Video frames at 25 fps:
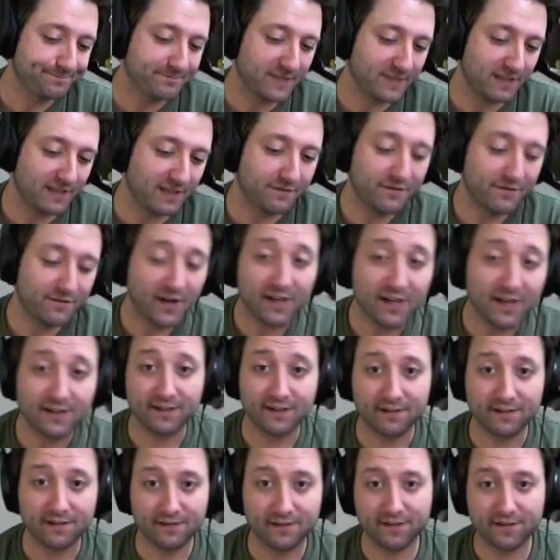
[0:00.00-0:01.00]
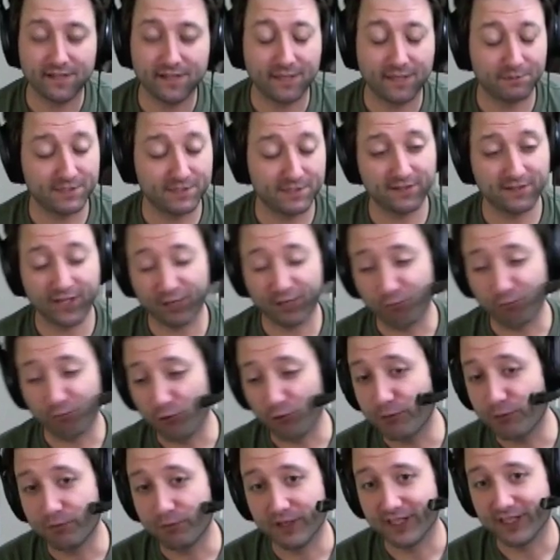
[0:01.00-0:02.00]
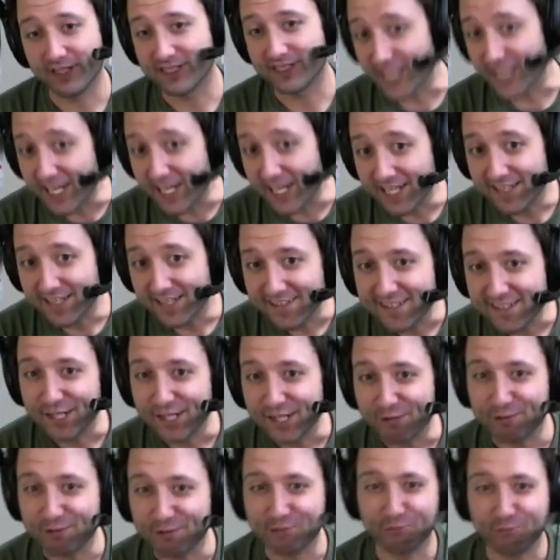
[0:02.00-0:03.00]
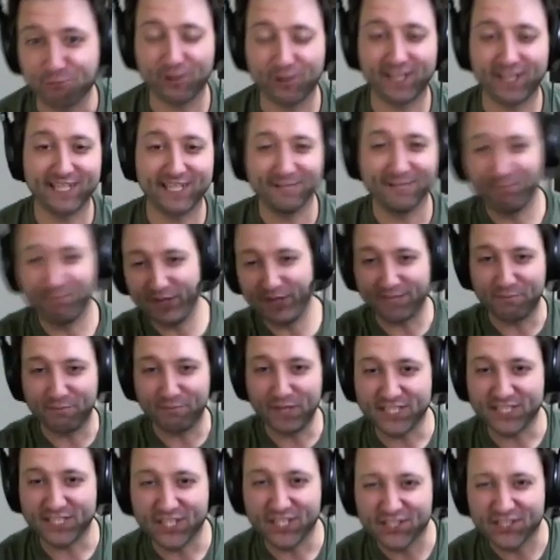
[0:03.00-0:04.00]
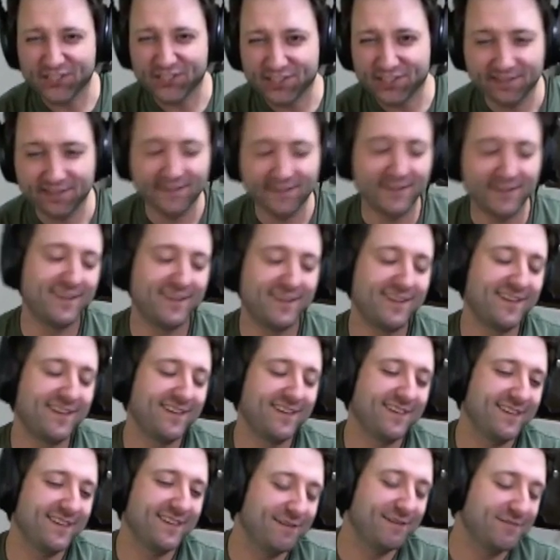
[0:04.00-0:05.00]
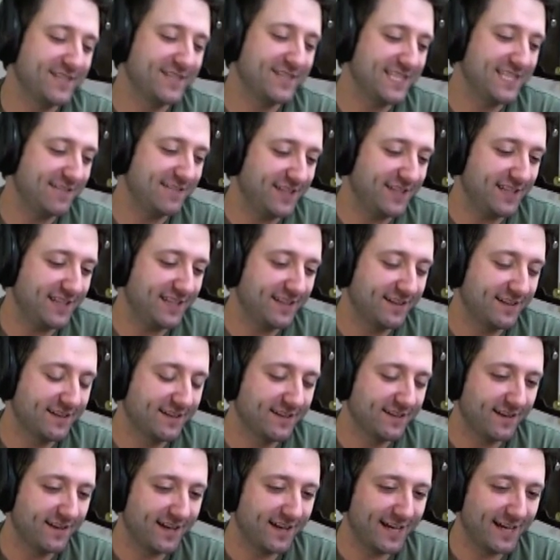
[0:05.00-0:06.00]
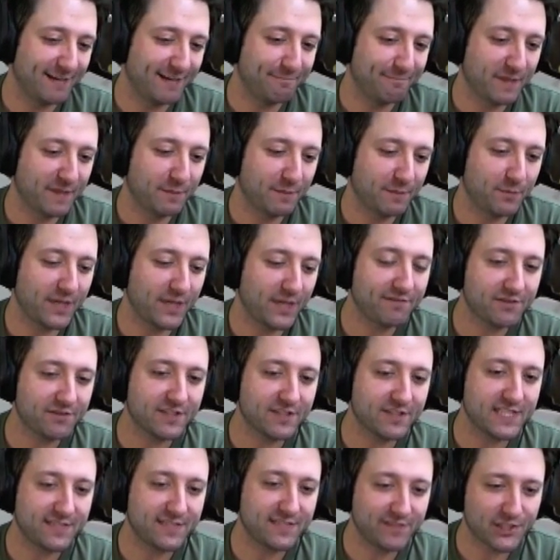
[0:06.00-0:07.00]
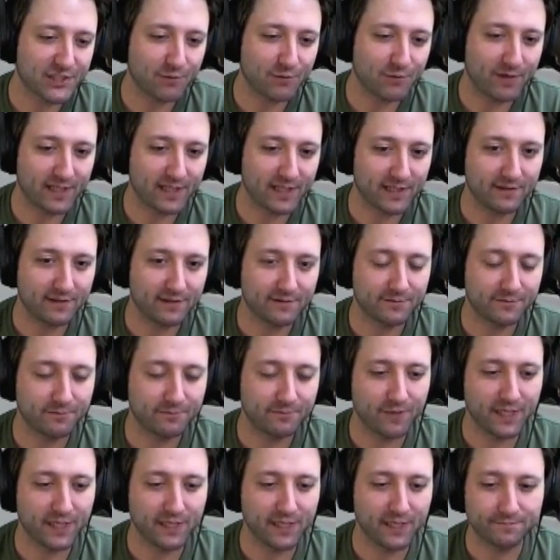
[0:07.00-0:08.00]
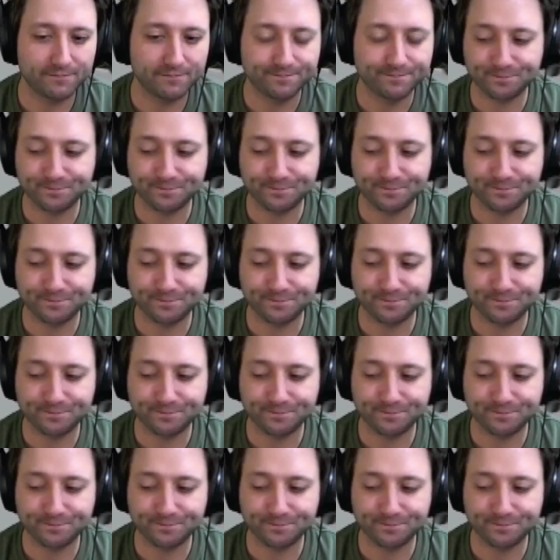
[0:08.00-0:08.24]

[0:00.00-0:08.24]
fun, and that was a lot of work, but exciting, to work in the big business of TV. But after the TV show ended, we